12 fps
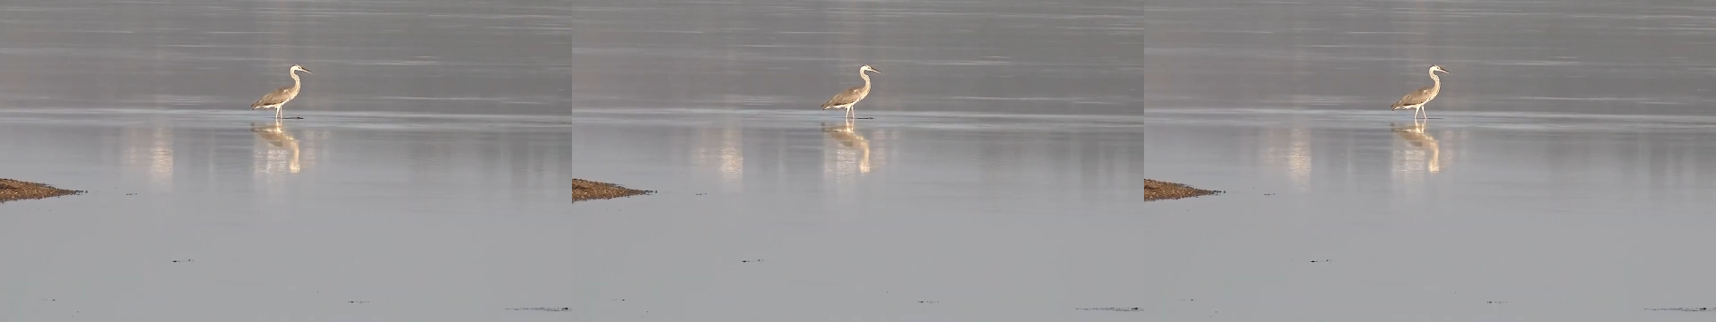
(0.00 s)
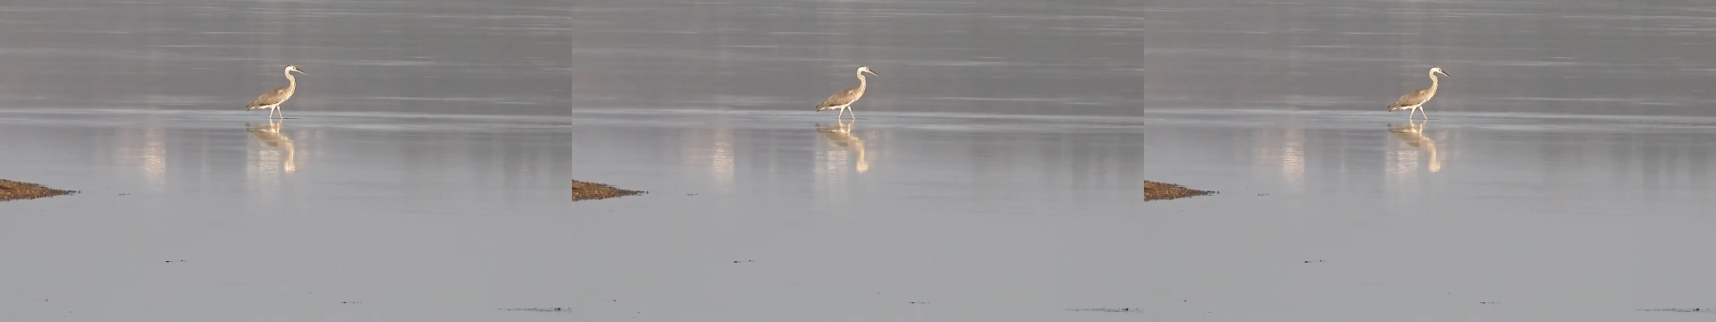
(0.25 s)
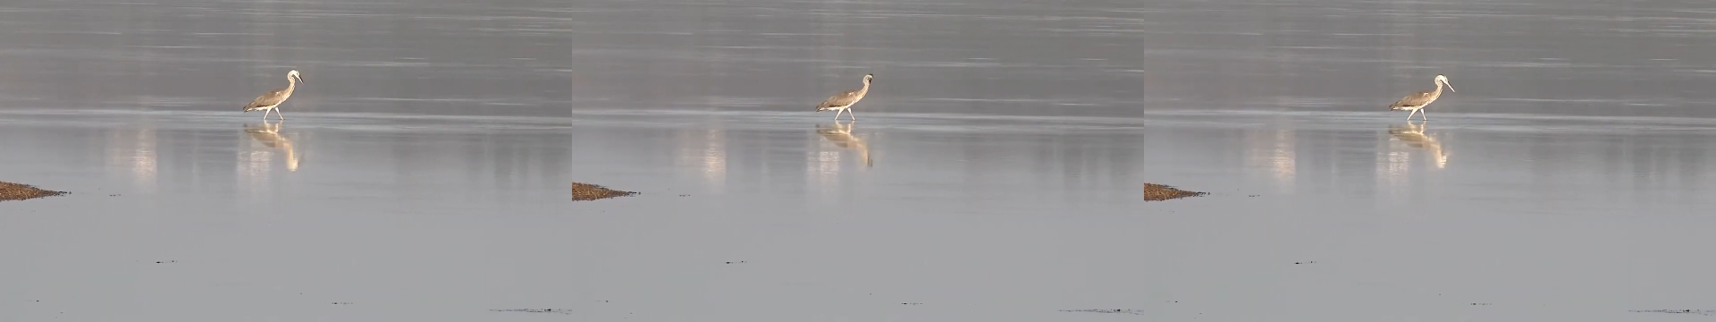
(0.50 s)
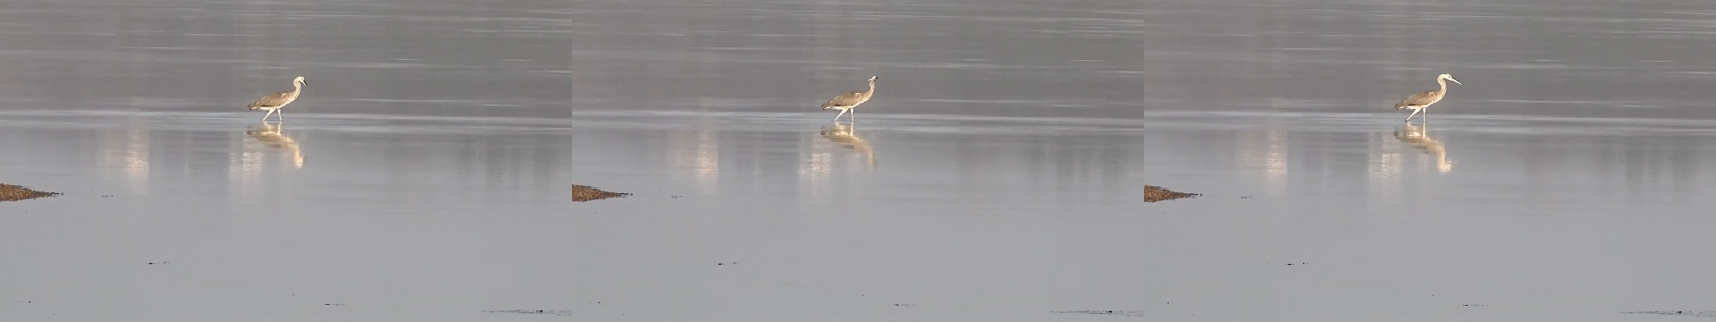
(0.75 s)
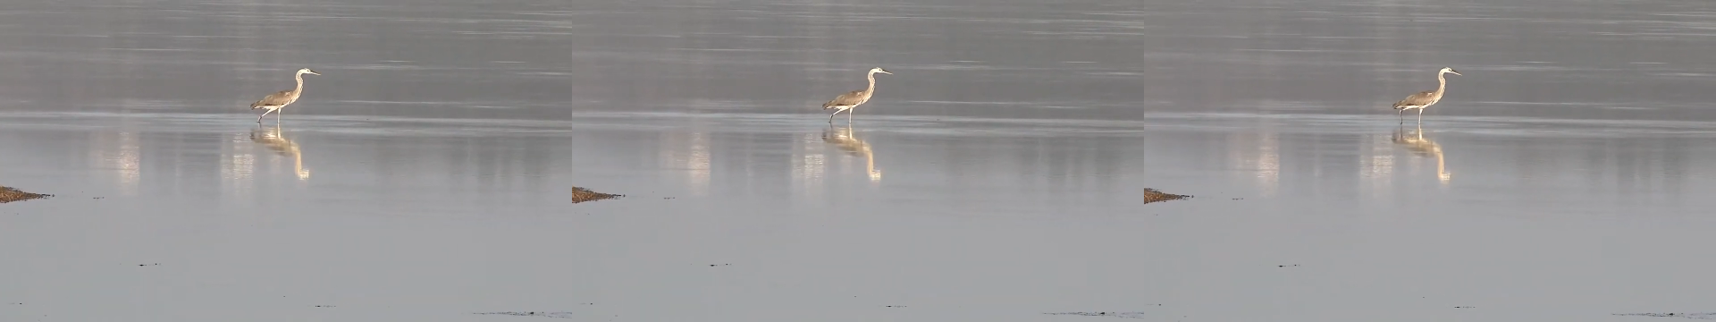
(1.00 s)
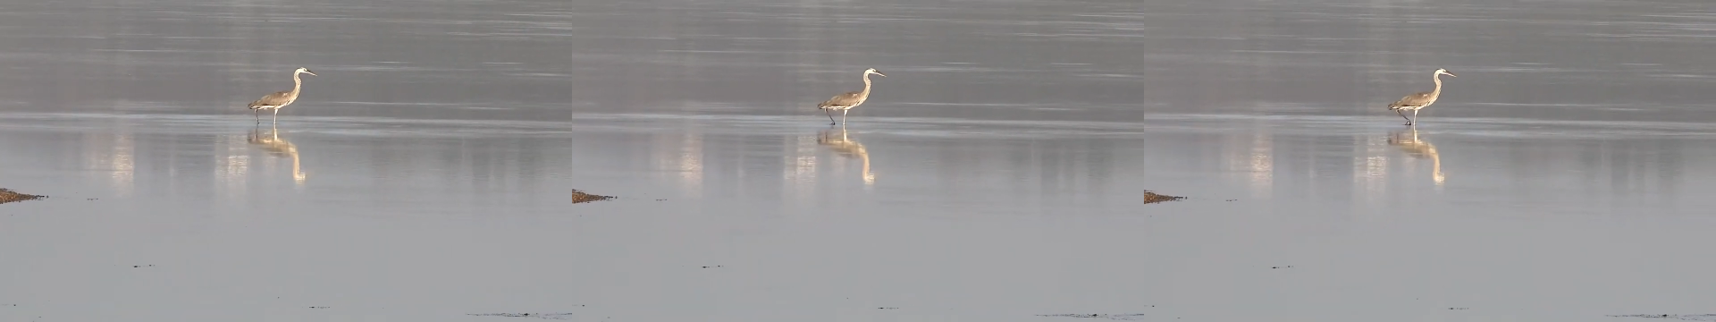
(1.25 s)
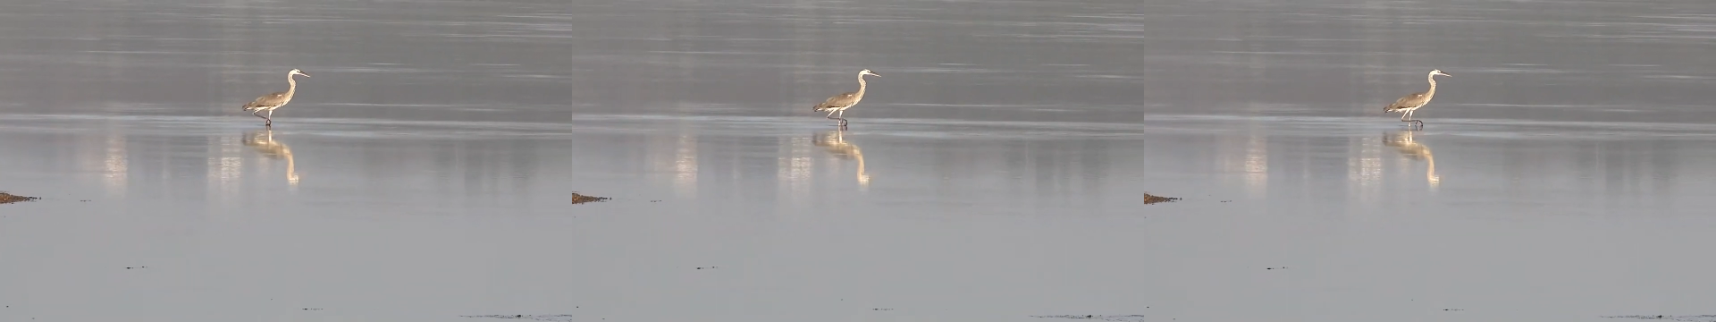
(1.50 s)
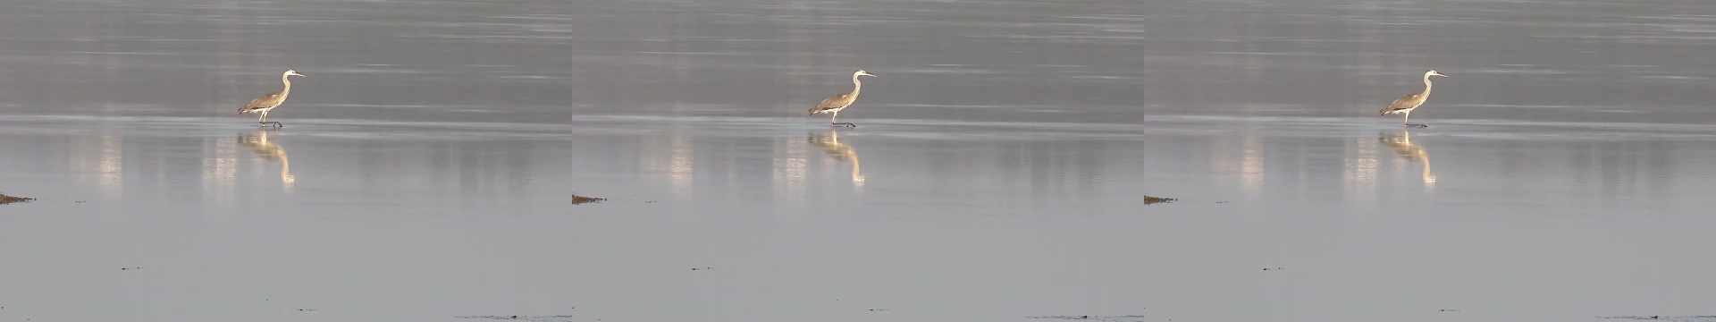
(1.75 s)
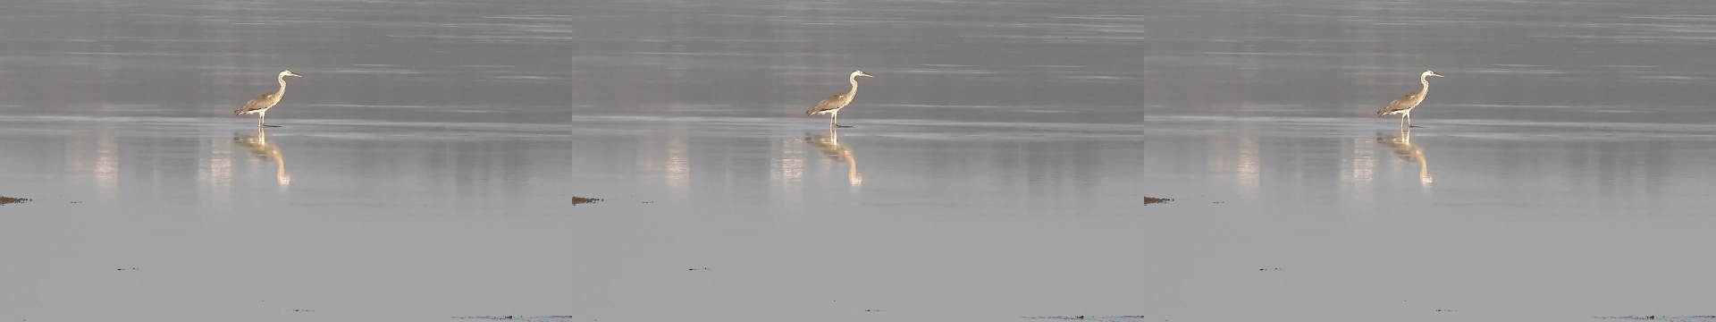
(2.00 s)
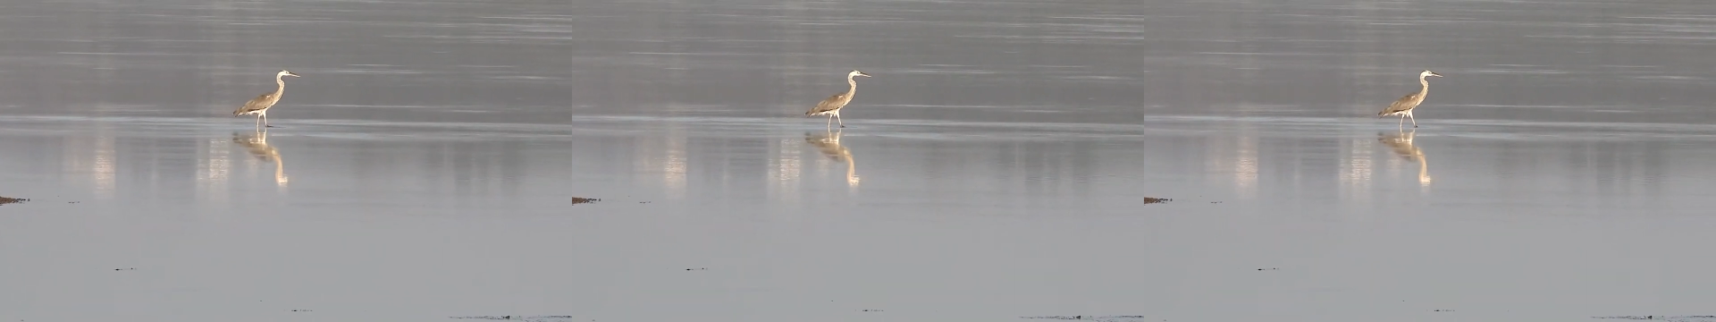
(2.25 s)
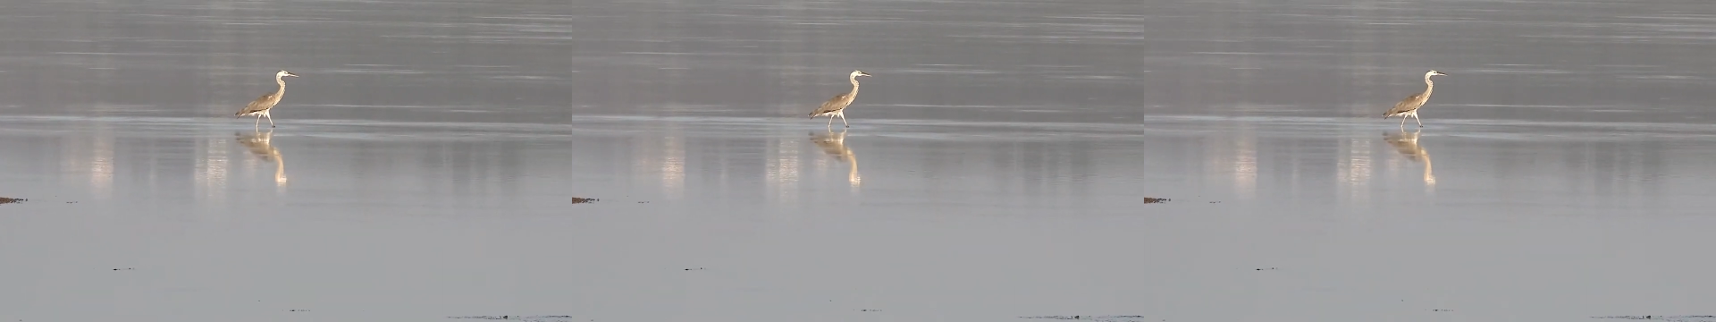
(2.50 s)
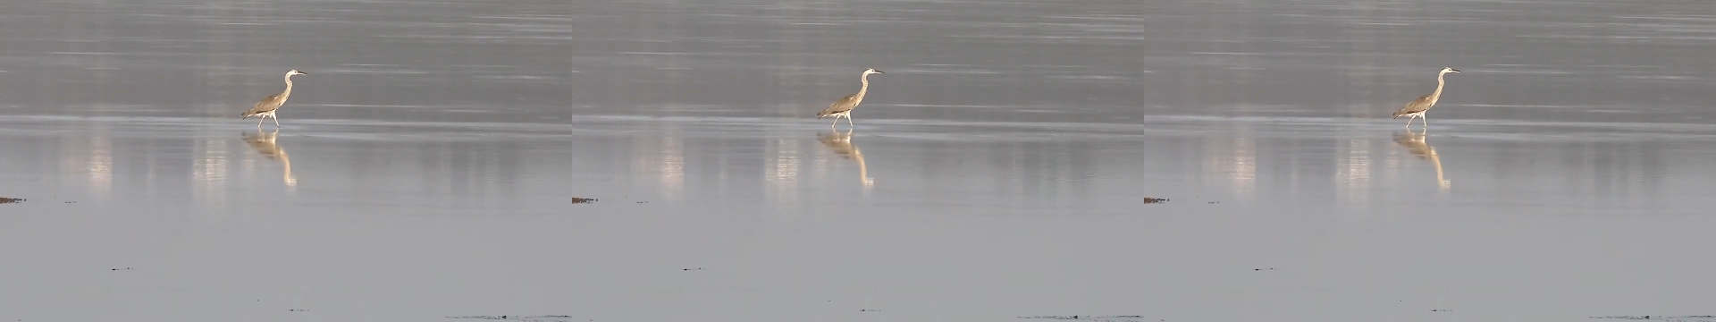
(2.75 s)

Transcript: (no speaker visible)